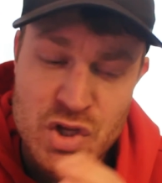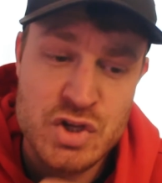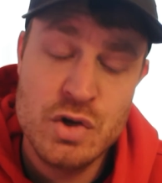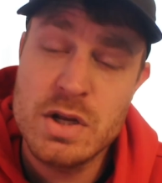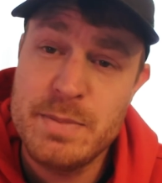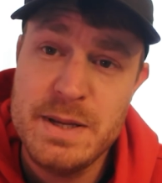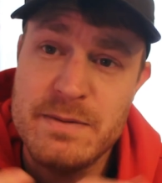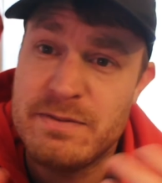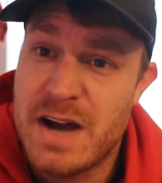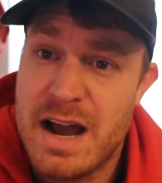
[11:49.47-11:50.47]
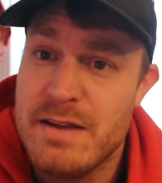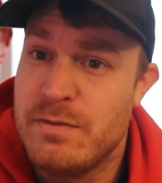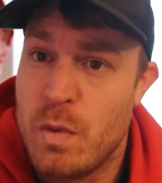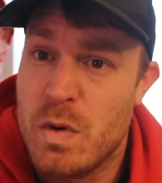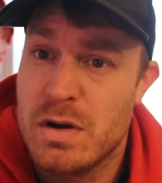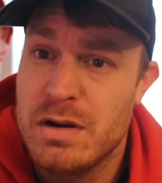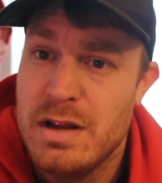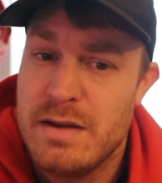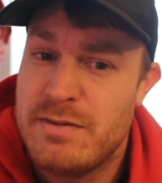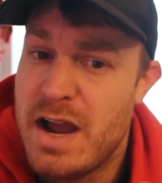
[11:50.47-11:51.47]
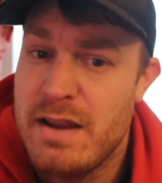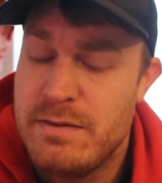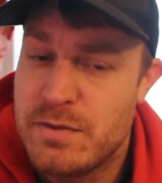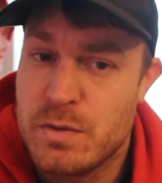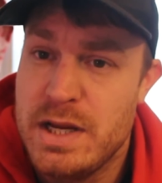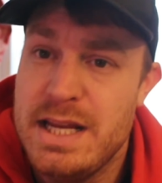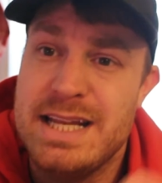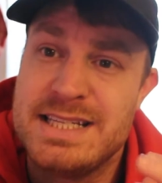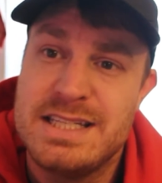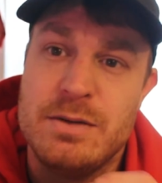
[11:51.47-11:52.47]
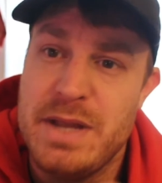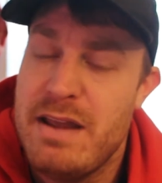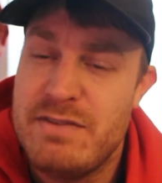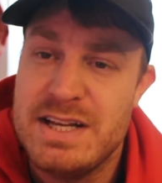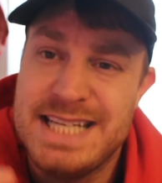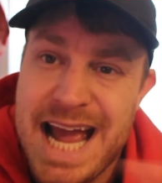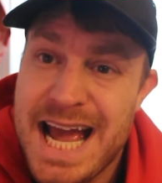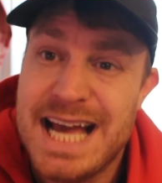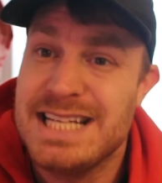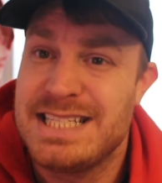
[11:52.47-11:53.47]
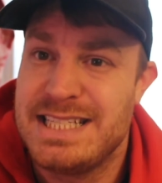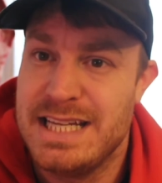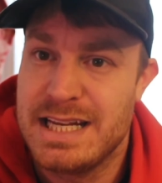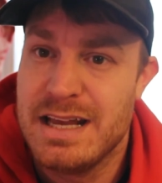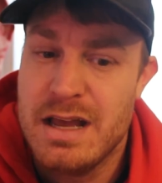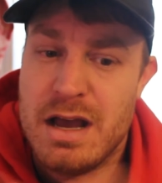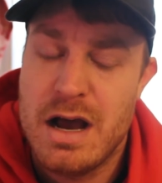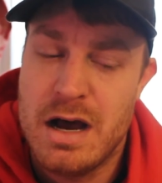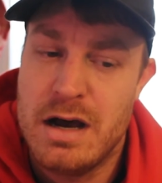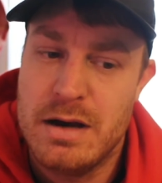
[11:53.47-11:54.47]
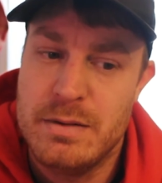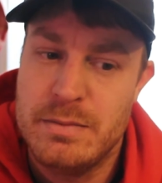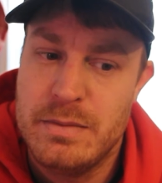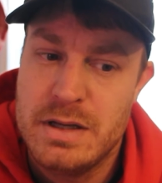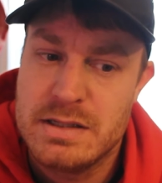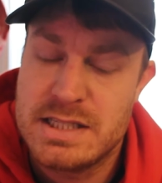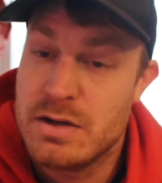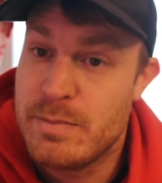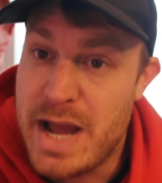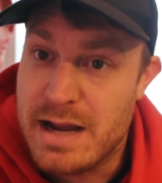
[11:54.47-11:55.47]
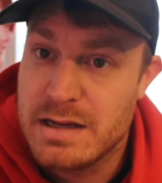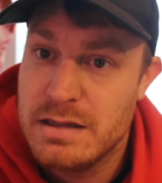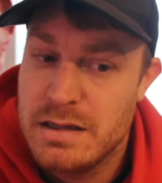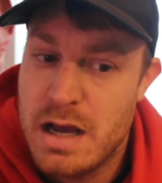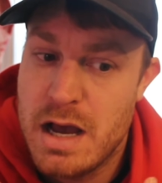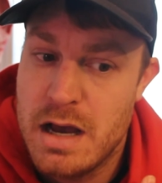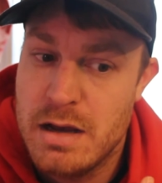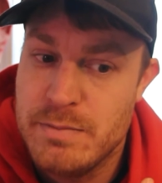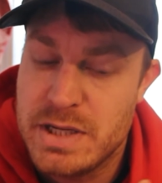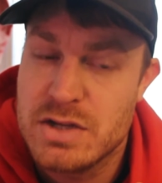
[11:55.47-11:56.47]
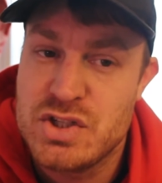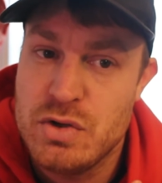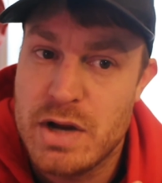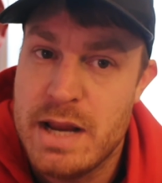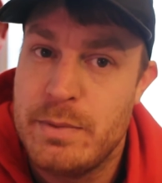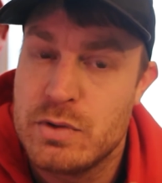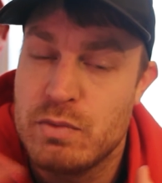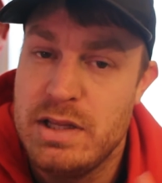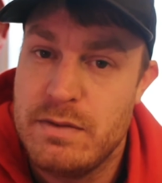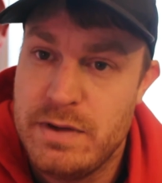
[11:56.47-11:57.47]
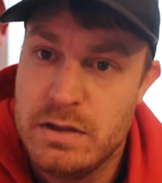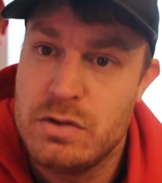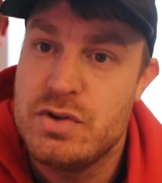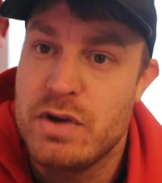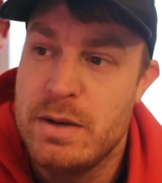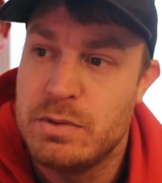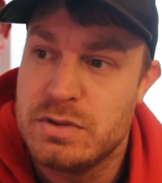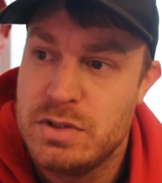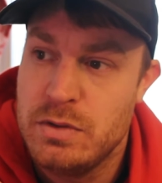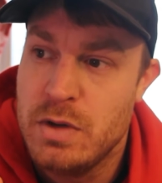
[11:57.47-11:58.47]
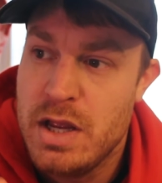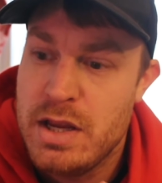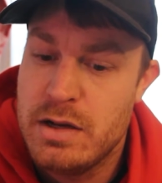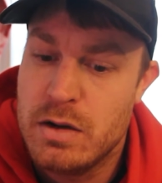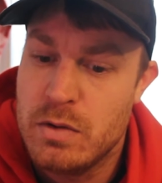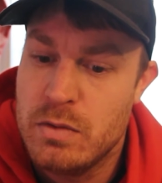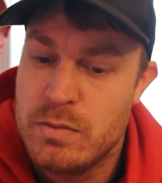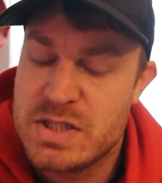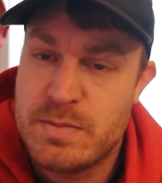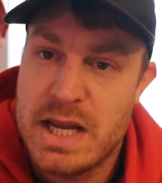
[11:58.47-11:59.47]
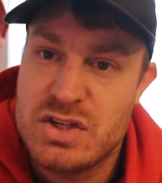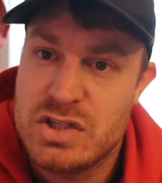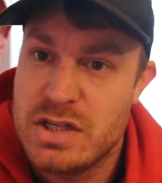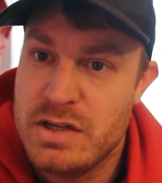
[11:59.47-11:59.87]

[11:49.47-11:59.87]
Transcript: You could be 5'4", 5'3", and still be a fantastic center back because you're able to read the field, you're able to, you know, space